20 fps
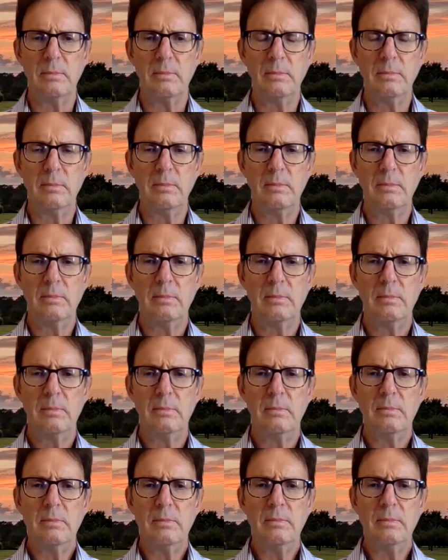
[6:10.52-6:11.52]

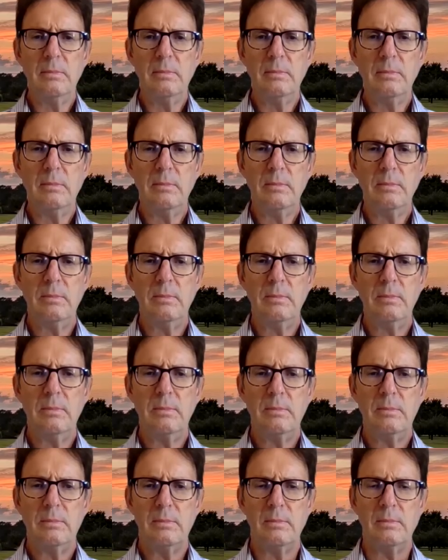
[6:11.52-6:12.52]

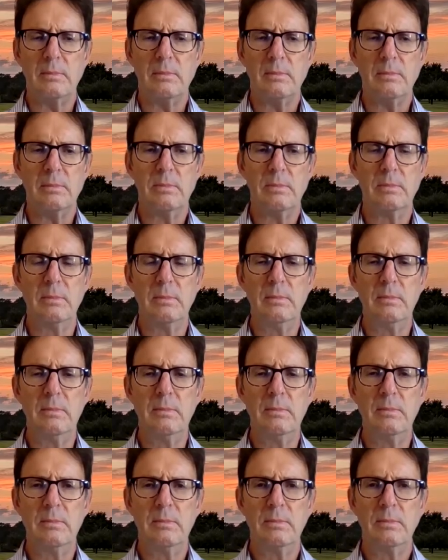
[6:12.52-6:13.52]

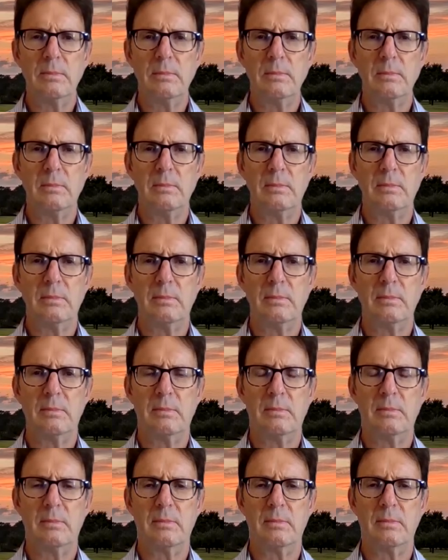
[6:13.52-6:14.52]

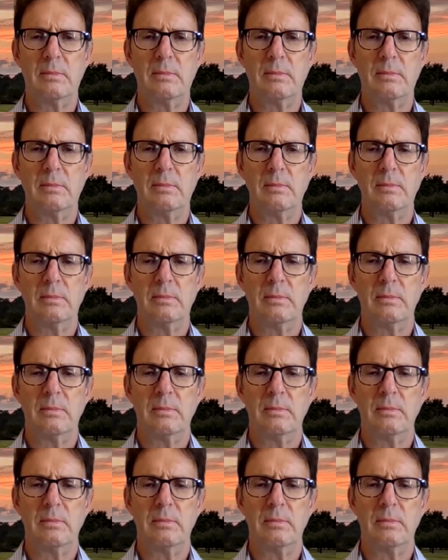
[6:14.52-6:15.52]

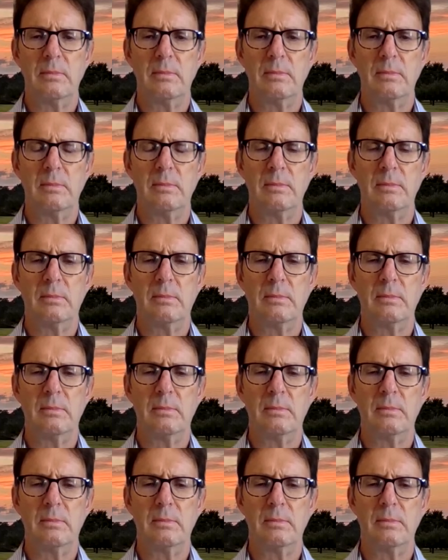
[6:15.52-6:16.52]

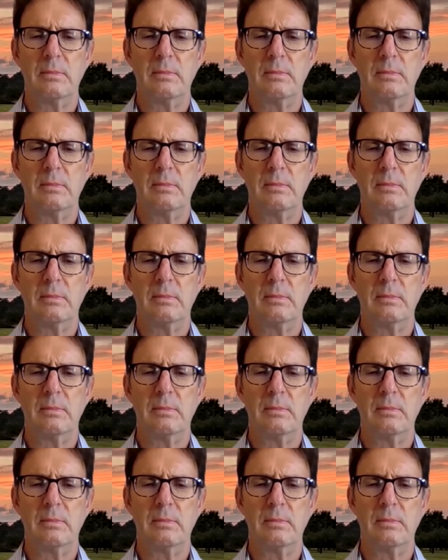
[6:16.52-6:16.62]
The person shown says nothing.